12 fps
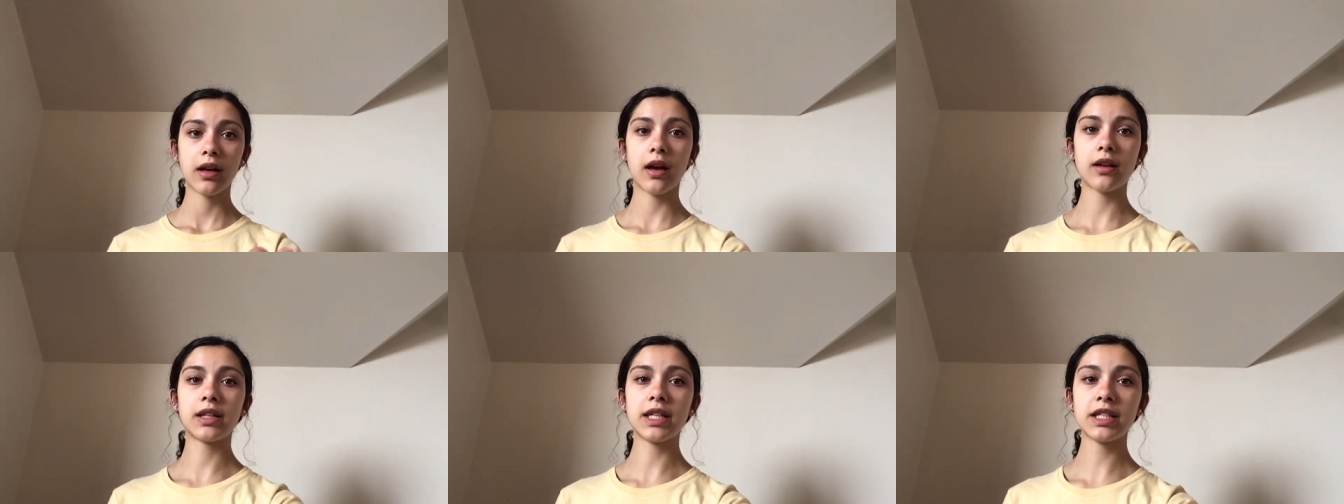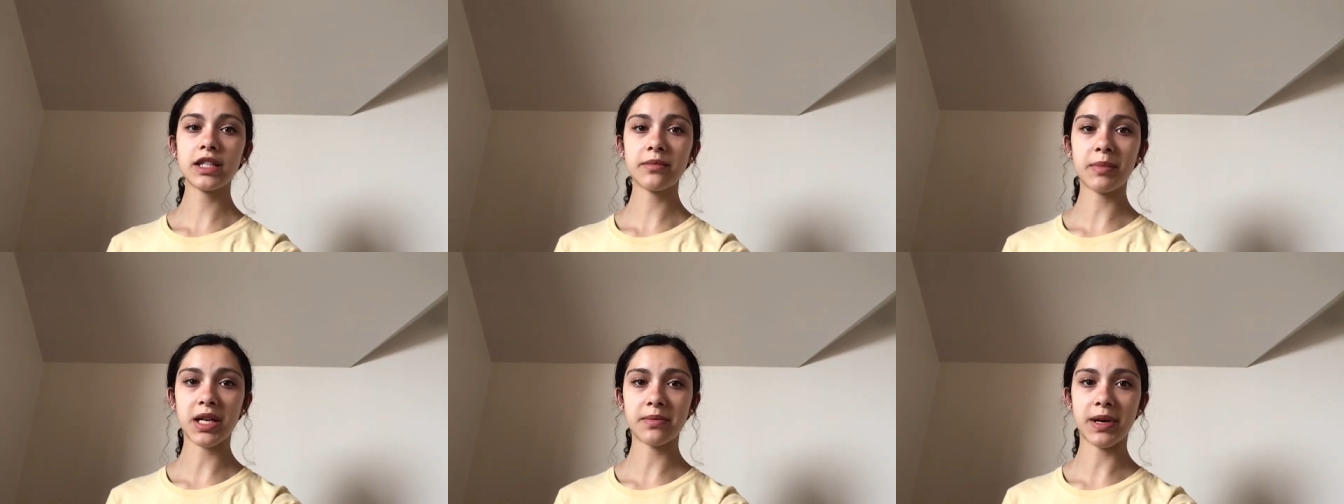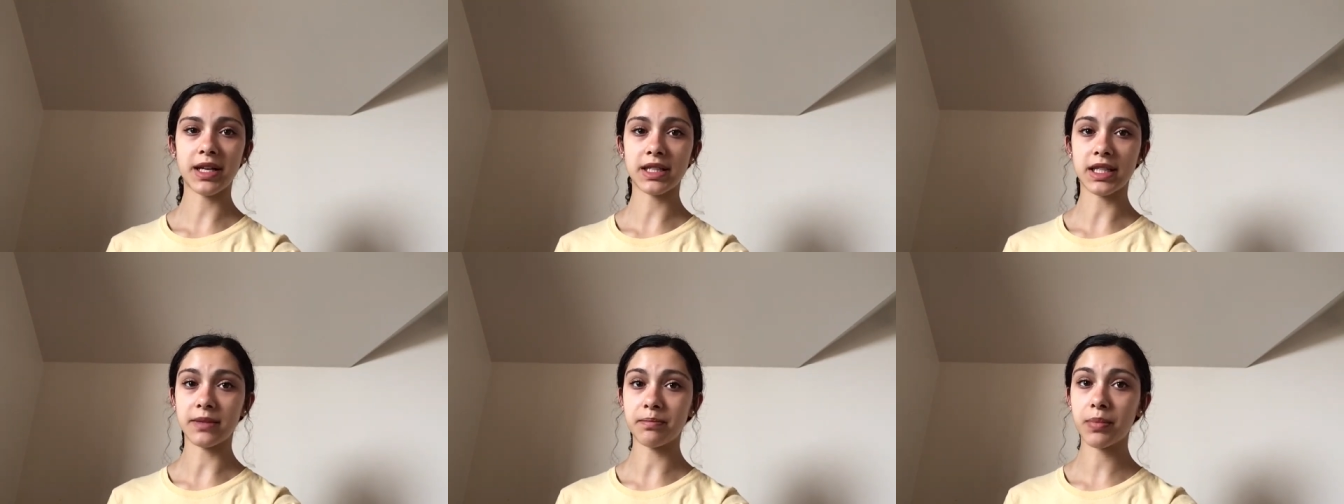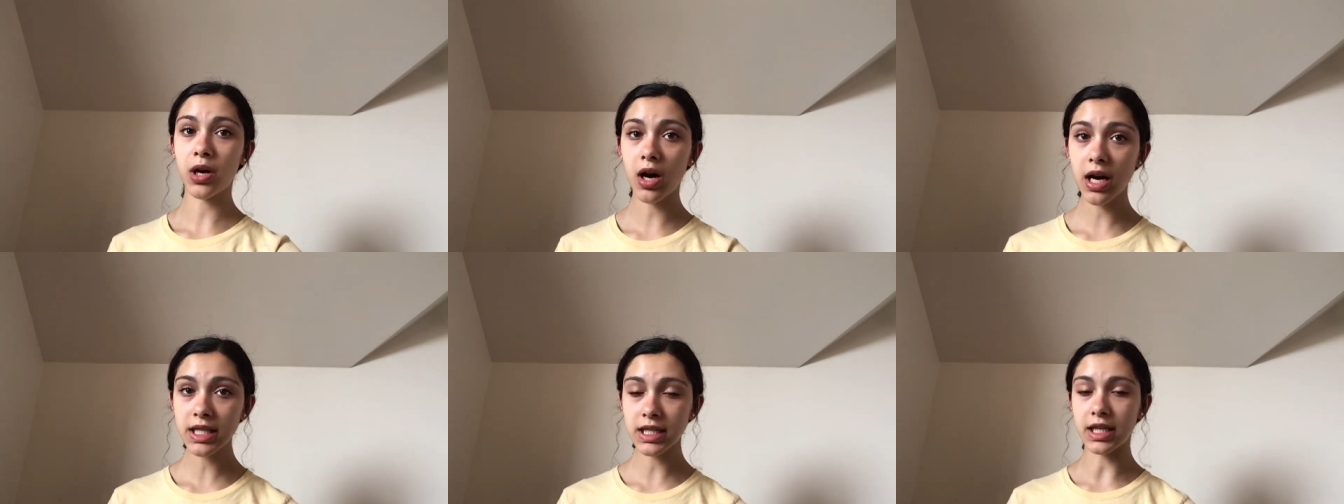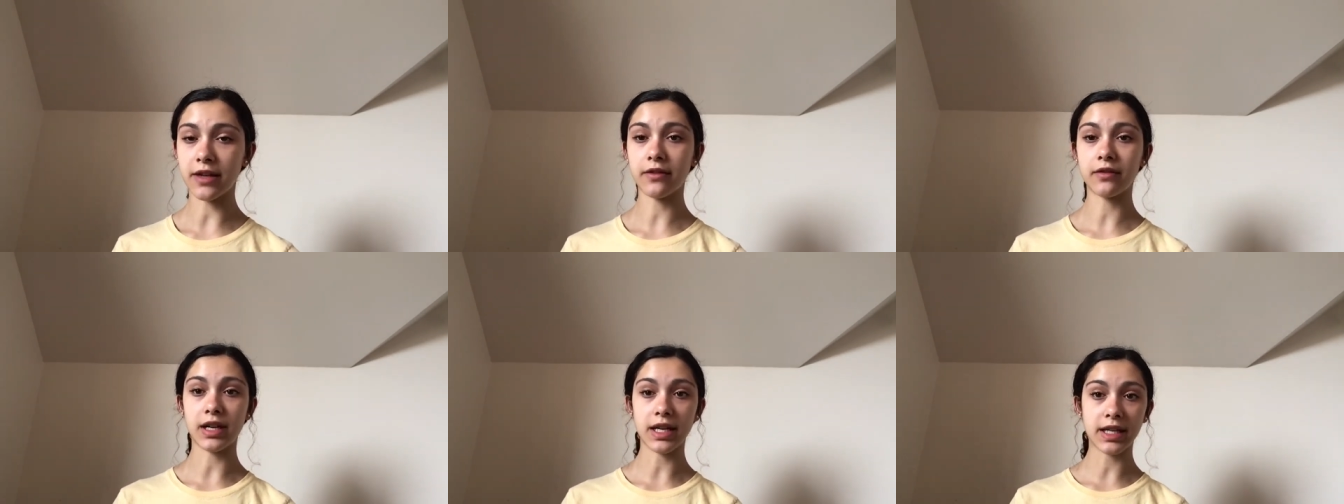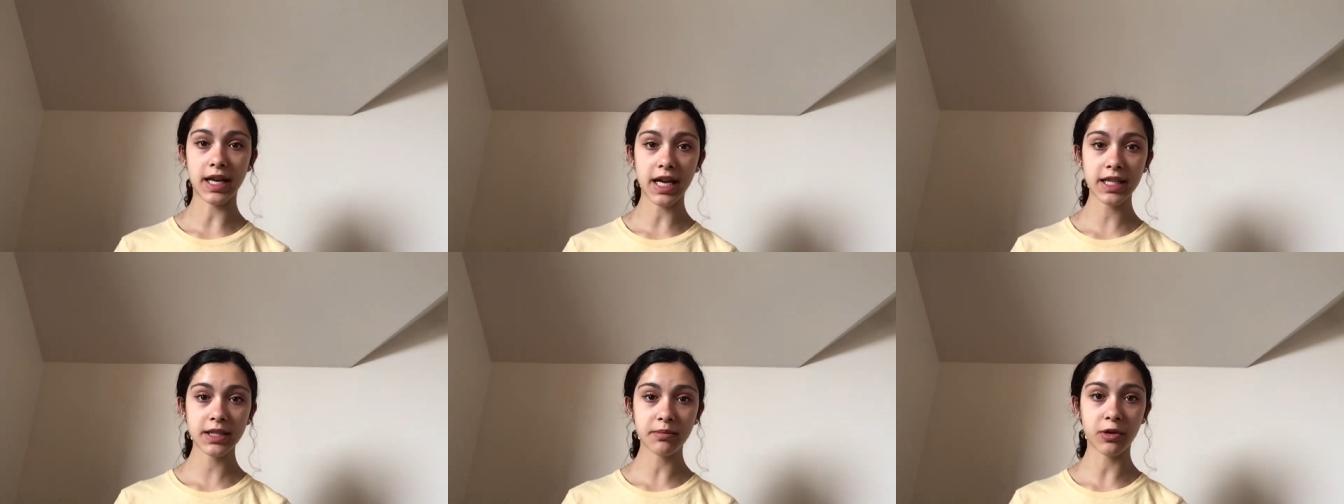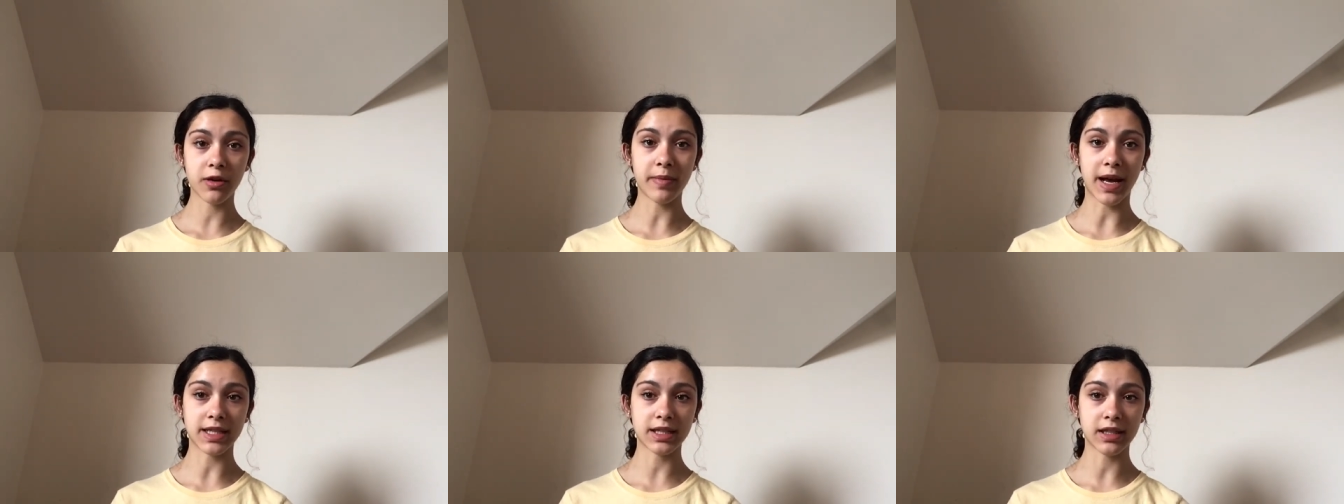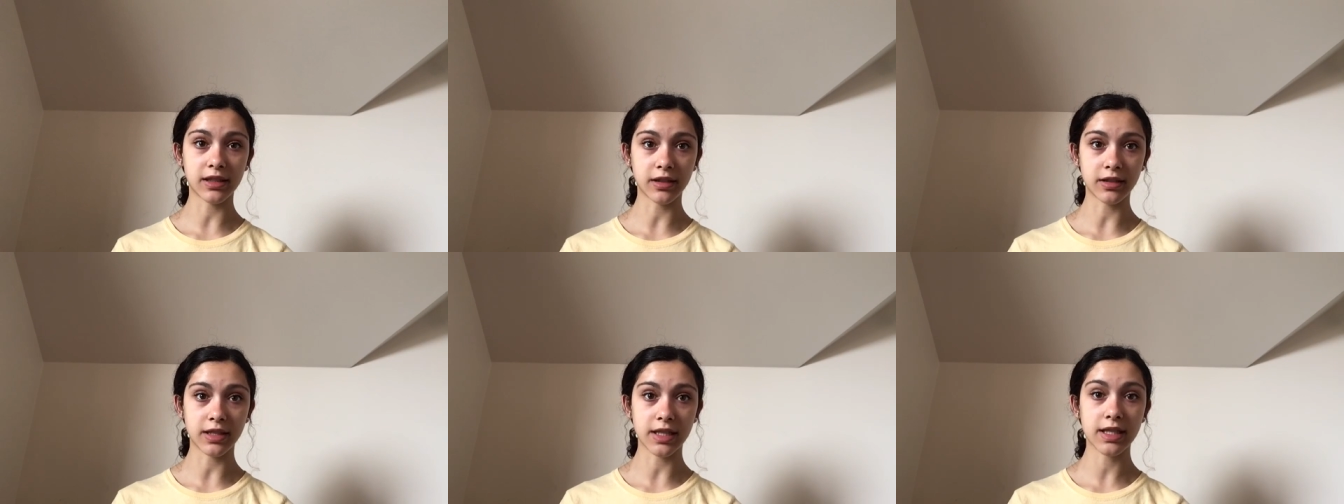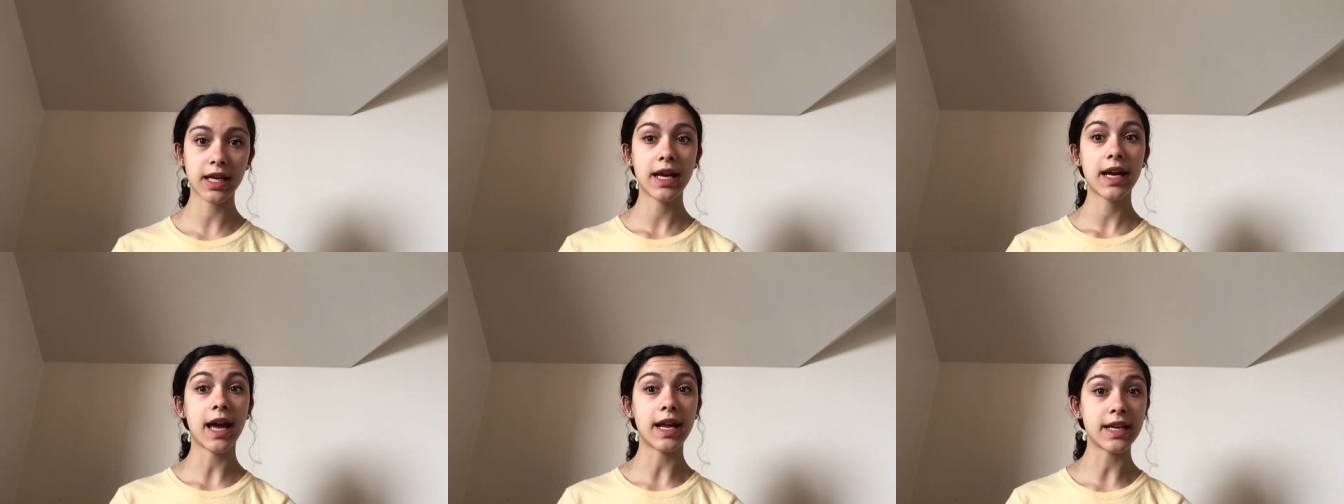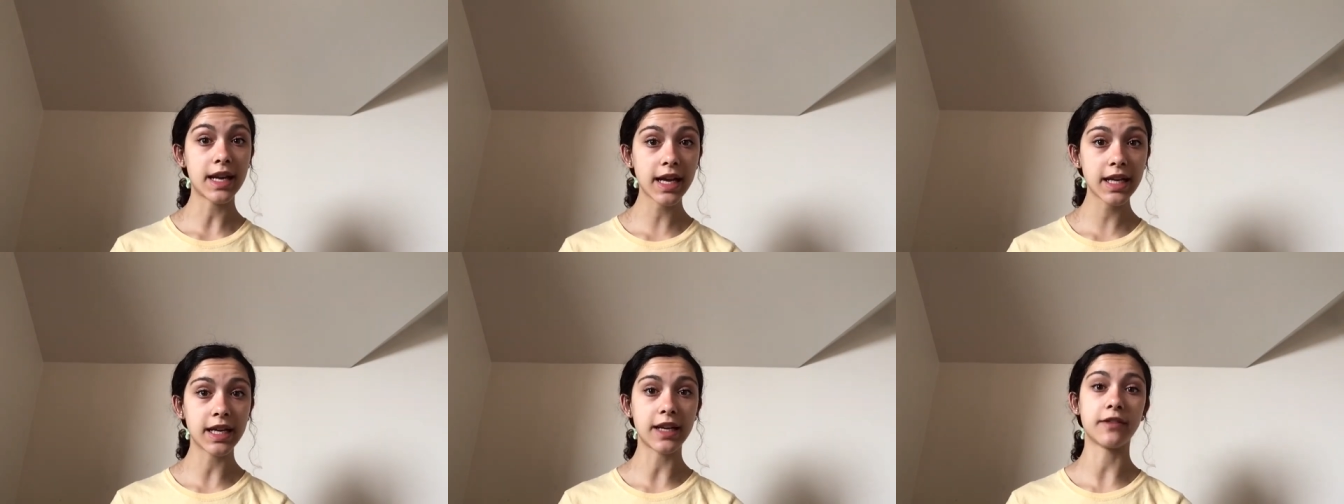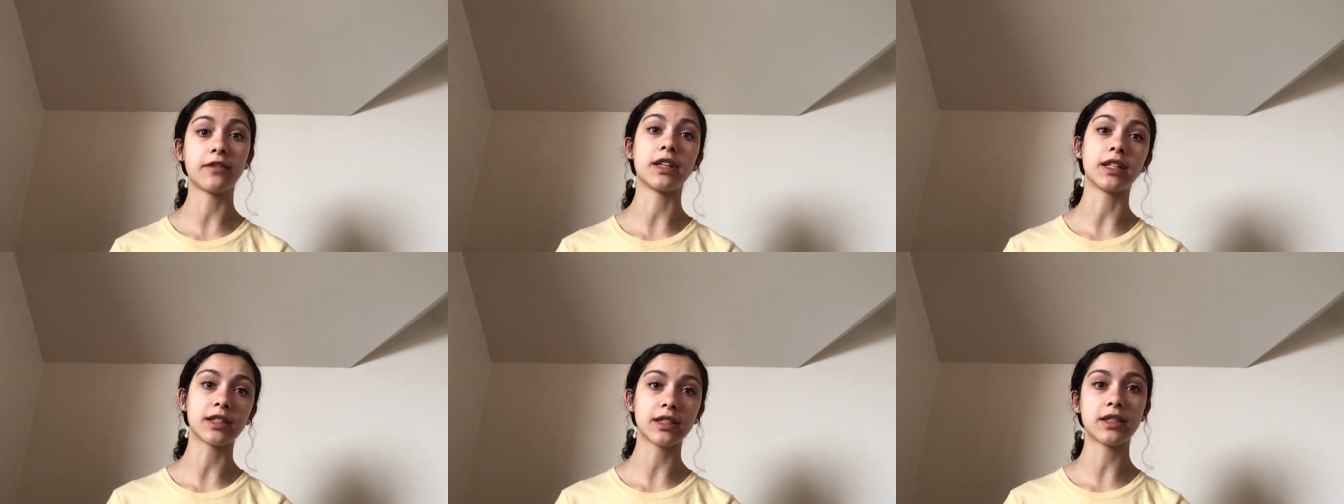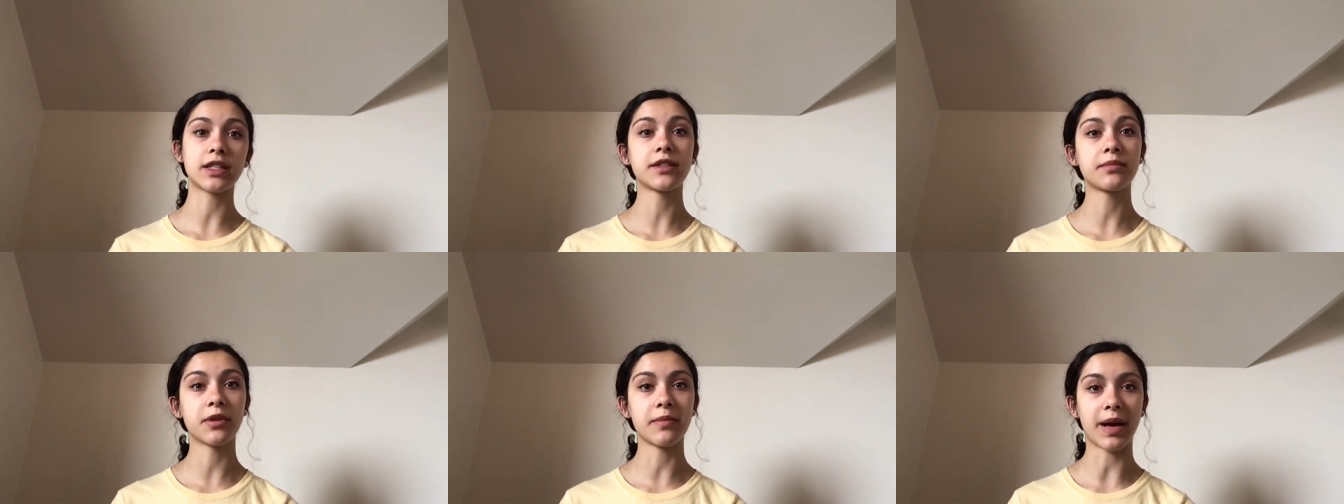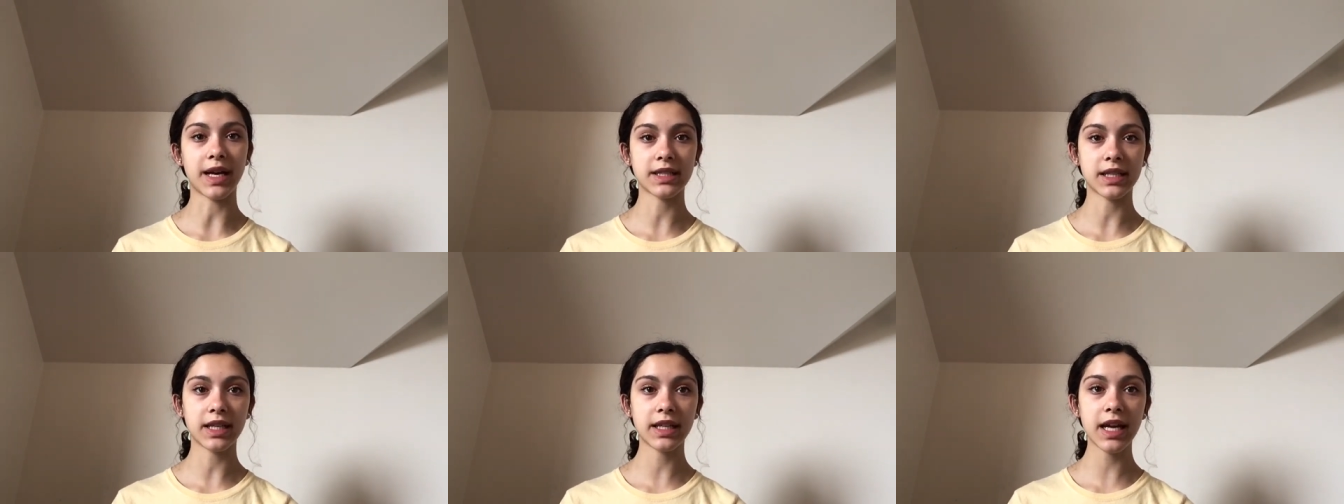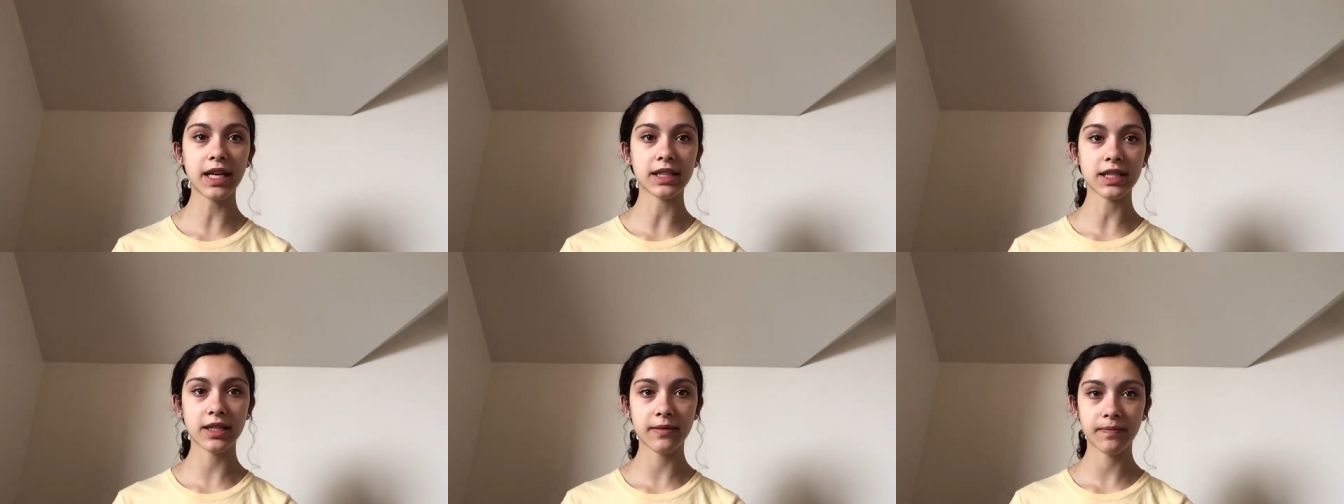A glacier's mass balance is positive when it gains more mass than it loses and negative when it loses more mass than it gains.